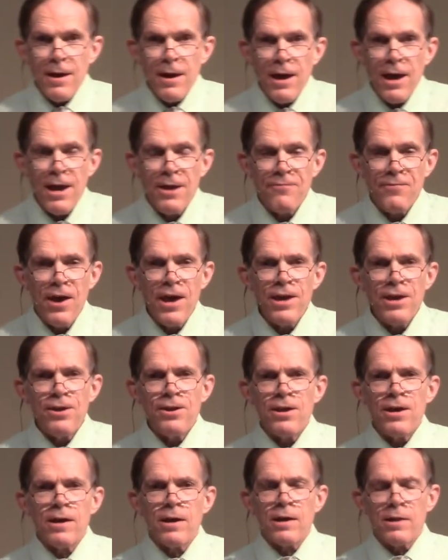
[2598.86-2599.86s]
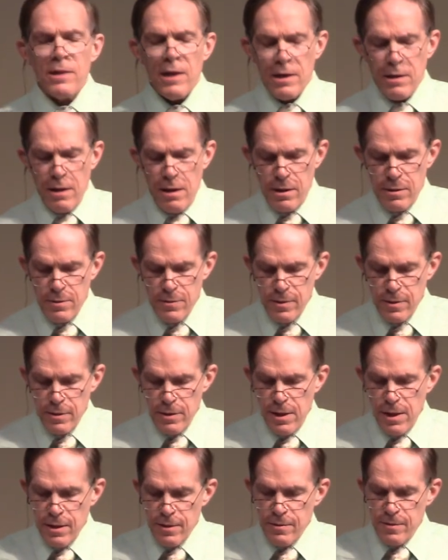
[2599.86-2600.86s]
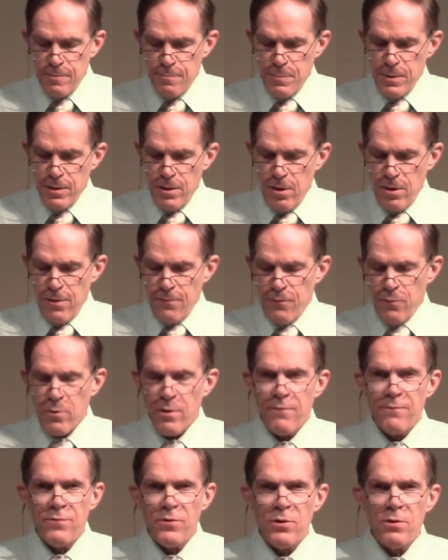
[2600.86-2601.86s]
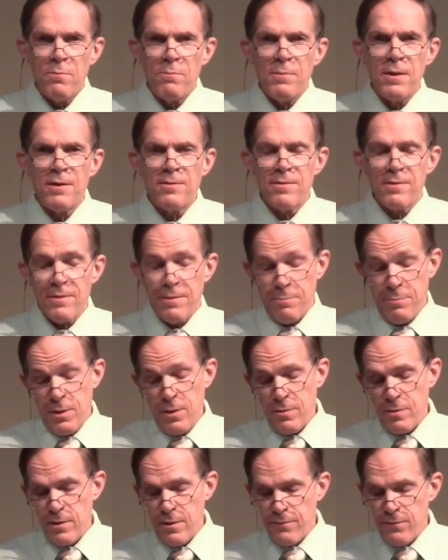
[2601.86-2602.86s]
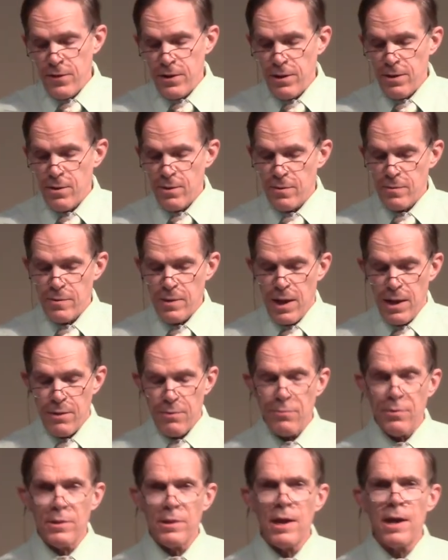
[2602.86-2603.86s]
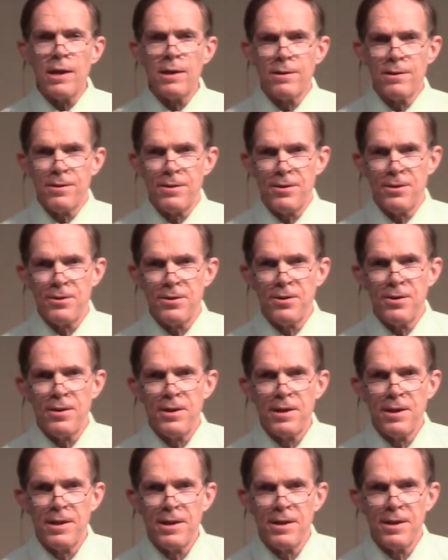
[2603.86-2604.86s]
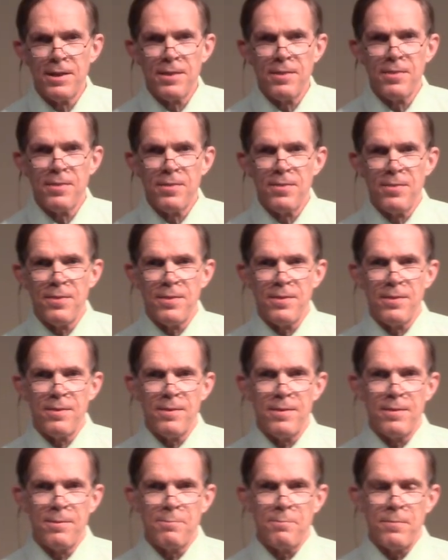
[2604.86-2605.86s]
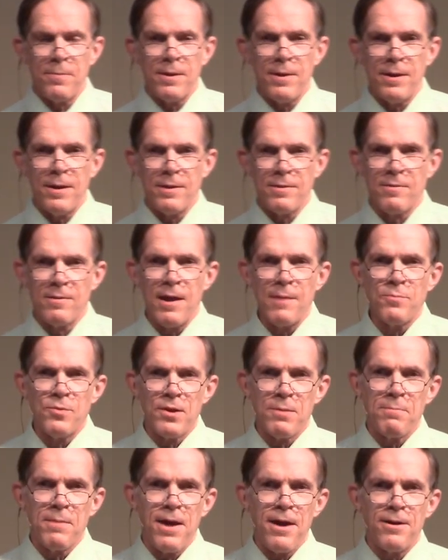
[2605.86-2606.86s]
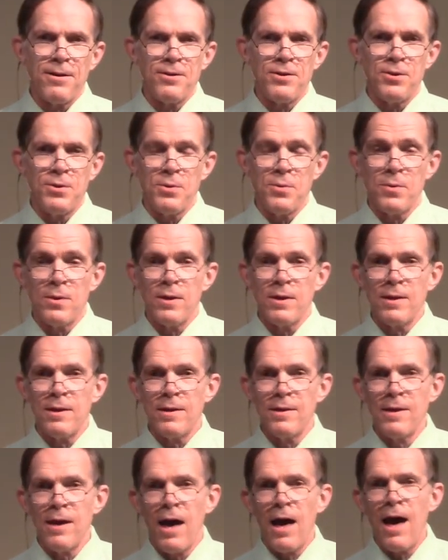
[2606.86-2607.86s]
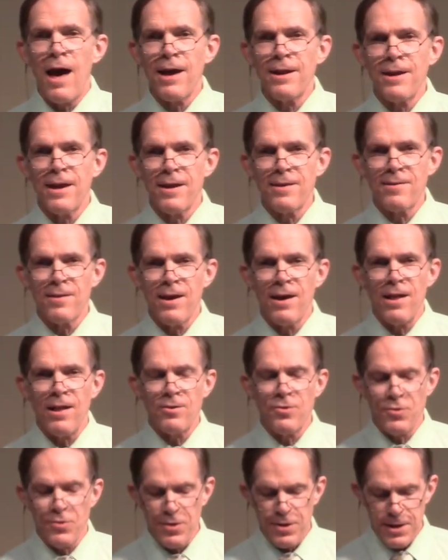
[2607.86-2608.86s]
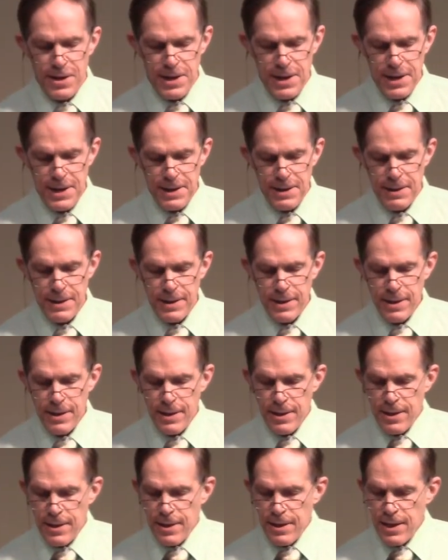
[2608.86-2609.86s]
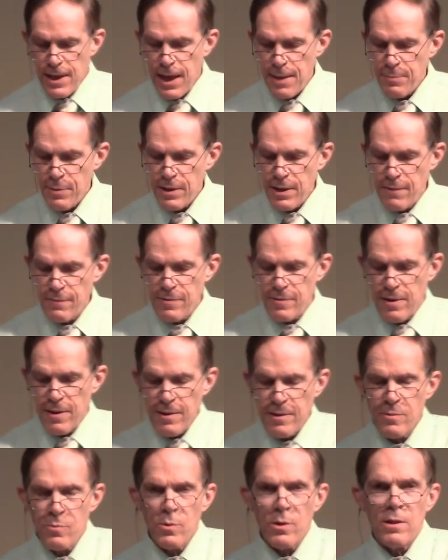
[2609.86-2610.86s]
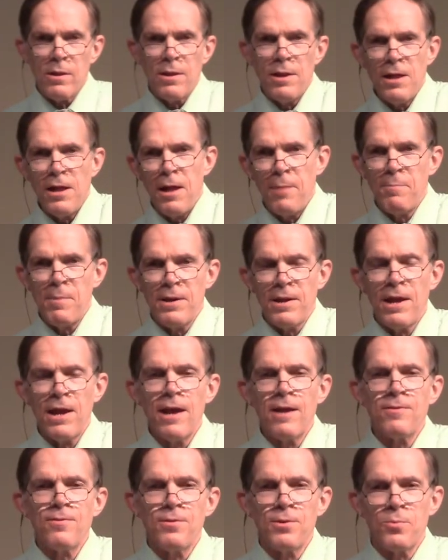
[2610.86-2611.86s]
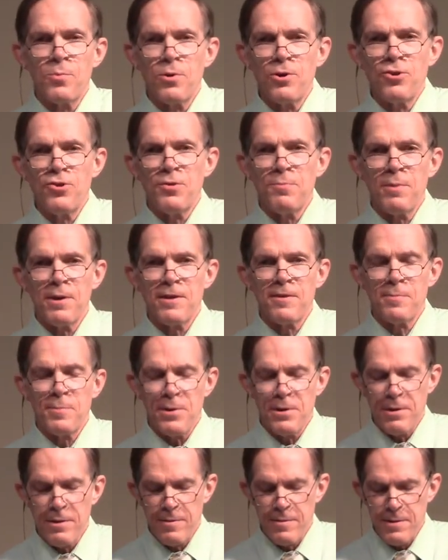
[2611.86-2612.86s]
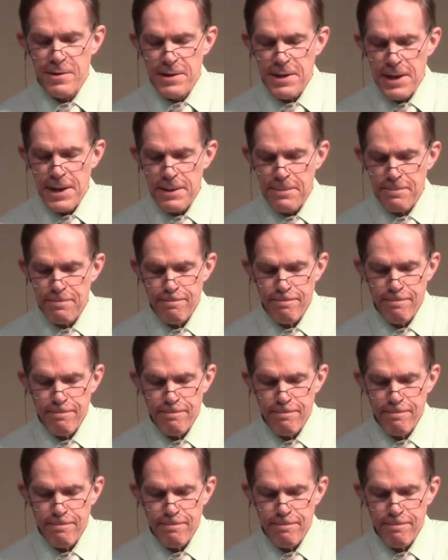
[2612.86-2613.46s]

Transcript: I invite you to click onto the links below for a few music videos that relate in, in subject matter to God as El Shaddai. I believe these will help enhance your worship experience today.